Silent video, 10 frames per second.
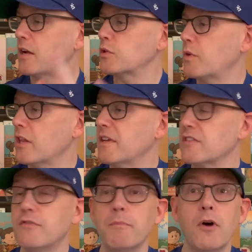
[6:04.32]
was one of the
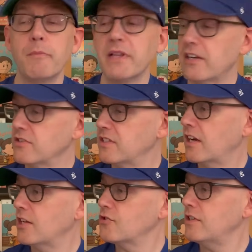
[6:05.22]
best football players in the
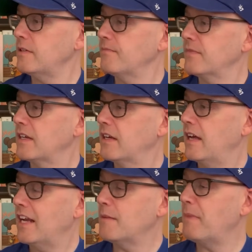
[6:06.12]
country.
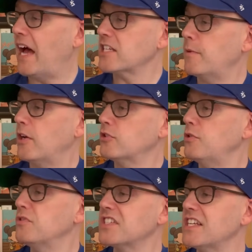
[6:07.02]
And in basketball,
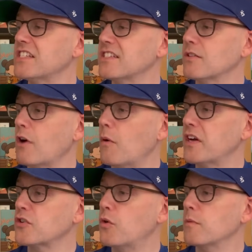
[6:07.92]
2 seasons in a row, I
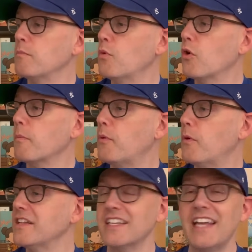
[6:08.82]
scored more
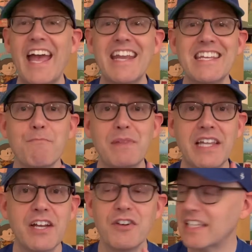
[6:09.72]
points than any
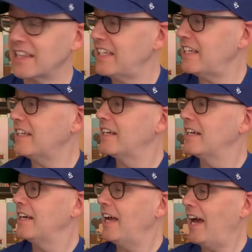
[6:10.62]
player in the league.
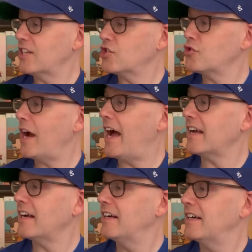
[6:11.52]
And at
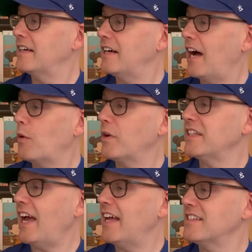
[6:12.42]
track, I won
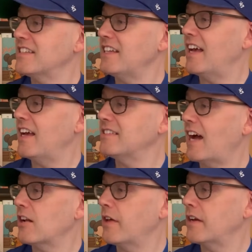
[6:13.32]
the NCAA
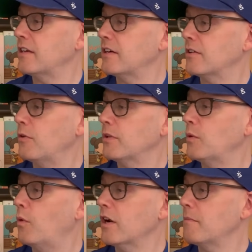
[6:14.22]
title that year. Only
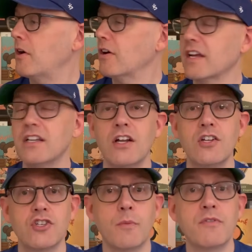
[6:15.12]
one American
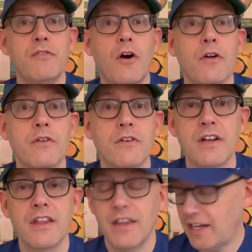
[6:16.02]
jumped farther
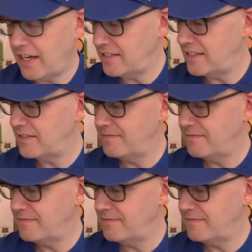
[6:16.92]
than I did.